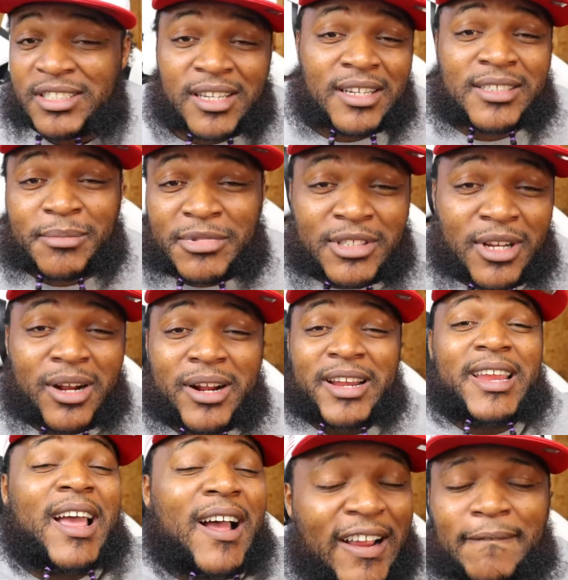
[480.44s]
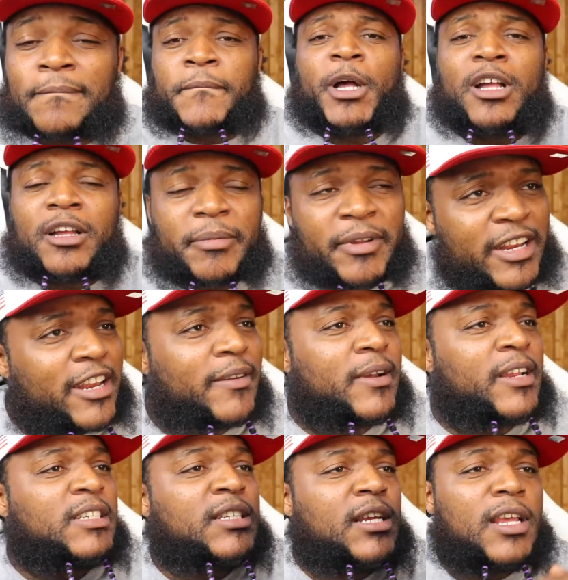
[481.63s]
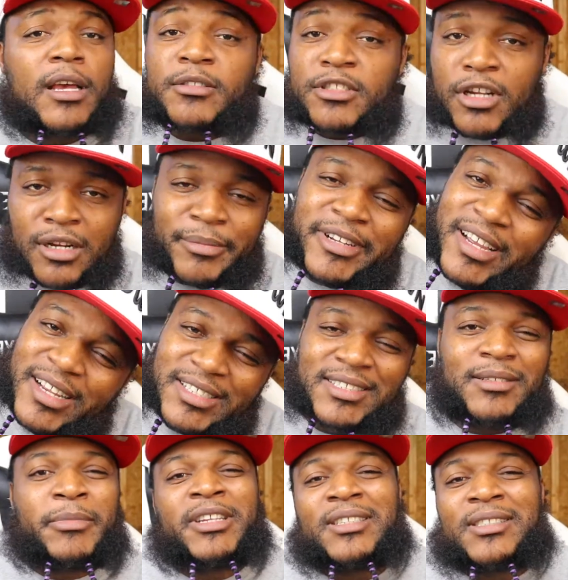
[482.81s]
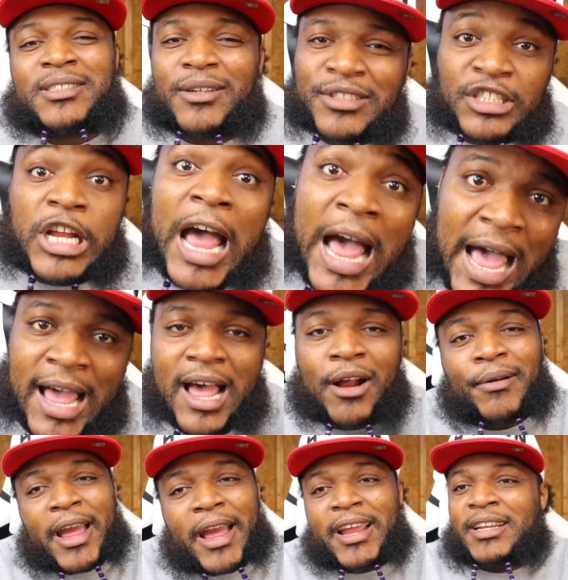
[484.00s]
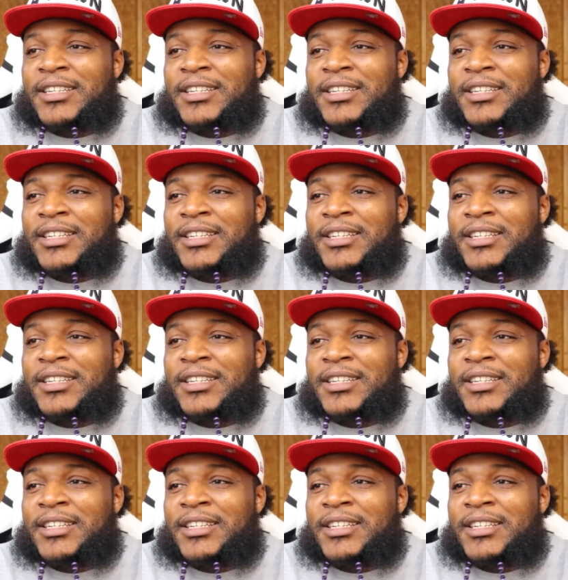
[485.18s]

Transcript: sucks, I'm sorry. Yeah, I'm gonna fuck. But anyways, sorry to be cussing and being so just, all right,